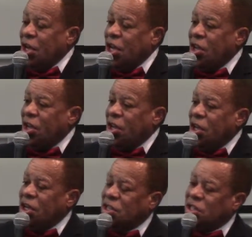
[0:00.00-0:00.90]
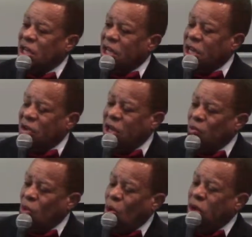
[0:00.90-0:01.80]
he he's he
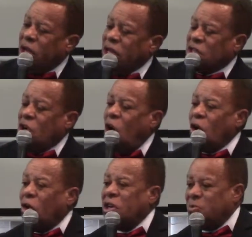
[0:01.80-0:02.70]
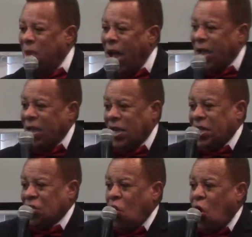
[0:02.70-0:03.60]
he, ro- he gets caught on his back and he
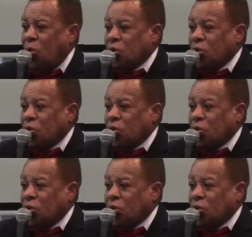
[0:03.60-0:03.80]
gets caught